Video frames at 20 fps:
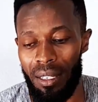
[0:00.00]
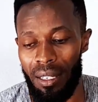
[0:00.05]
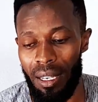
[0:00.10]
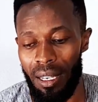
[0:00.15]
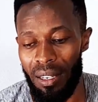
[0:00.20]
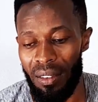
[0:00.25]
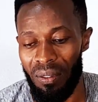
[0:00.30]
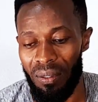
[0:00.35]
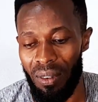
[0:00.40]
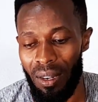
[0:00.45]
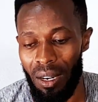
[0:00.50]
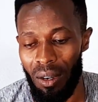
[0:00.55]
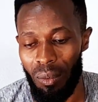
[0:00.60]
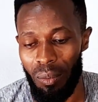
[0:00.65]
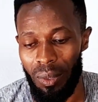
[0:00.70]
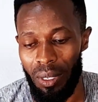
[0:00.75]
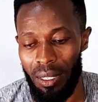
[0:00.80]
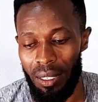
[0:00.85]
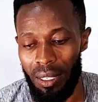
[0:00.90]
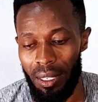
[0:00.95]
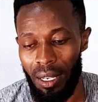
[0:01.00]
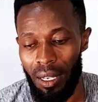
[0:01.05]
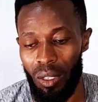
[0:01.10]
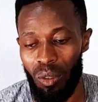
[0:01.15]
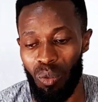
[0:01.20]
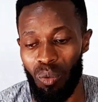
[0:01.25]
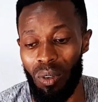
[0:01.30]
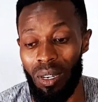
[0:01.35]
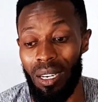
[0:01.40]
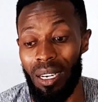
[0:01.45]
environments, yeah,
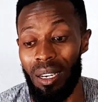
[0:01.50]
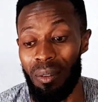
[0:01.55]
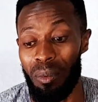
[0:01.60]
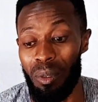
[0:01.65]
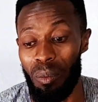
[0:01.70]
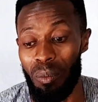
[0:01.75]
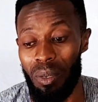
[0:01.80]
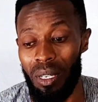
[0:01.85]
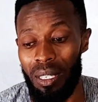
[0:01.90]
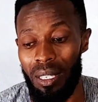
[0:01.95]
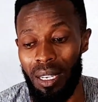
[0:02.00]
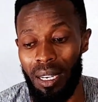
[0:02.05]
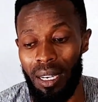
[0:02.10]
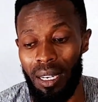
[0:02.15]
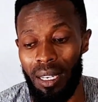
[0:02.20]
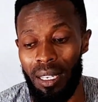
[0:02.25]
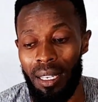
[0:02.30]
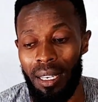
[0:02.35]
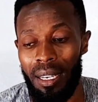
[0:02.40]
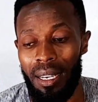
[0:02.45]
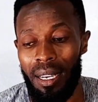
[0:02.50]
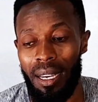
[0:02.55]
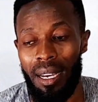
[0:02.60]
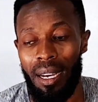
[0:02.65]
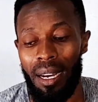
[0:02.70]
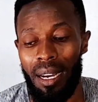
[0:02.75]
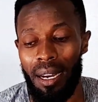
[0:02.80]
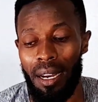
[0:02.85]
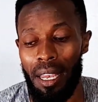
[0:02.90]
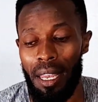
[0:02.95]
to adapt basically.
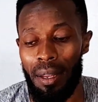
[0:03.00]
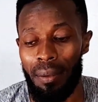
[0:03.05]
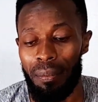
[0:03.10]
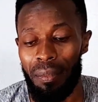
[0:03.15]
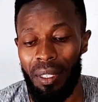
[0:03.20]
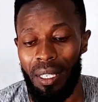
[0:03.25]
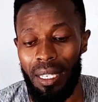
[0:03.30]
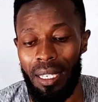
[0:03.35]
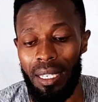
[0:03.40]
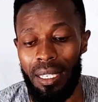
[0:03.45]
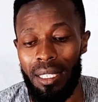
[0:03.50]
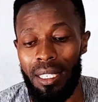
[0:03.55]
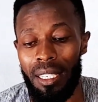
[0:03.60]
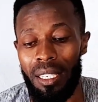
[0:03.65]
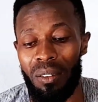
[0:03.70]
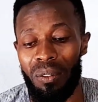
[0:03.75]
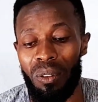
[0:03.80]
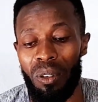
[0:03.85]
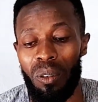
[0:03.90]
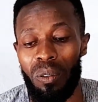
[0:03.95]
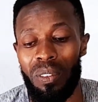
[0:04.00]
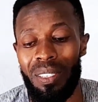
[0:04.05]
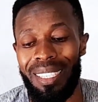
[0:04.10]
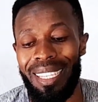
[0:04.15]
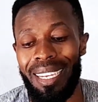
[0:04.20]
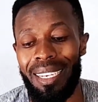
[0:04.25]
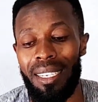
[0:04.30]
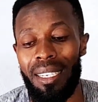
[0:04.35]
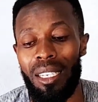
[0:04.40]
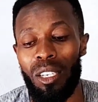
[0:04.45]
It involves
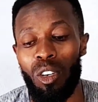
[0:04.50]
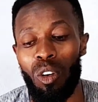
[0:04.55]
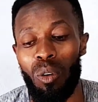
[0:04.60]
studying